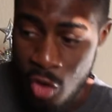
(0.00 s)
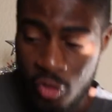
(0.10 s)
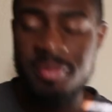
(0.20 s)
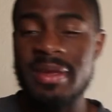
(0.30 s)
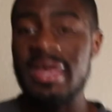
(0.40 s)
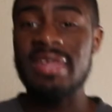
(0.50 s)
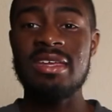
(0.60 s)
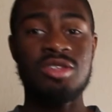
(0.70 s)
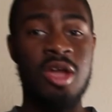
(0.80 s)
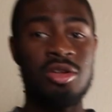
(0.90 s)
We've been
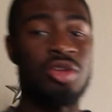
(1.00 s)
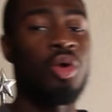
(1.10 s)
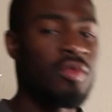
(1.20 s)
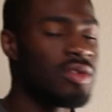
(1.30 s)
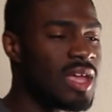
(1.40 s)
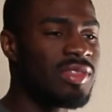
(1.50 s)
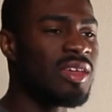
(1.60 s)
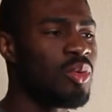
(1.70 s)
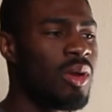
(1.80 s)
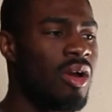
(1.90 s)
getting turnovers. I
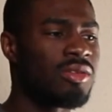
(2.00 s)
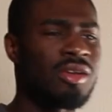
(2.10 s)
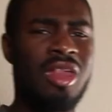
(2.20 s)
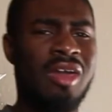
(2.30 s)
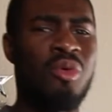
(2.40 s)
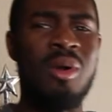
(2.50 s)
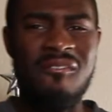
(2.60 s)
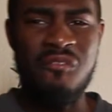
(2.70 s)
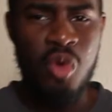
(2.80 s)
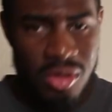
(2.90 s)
think we're on our, like,
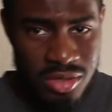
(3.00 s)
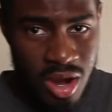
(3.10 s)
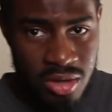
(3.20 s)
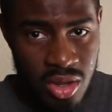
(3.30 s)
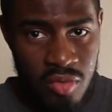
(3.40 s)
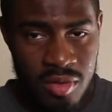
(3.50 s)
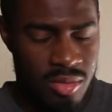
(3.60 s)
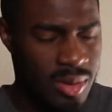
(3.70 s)
what, fourth turnover?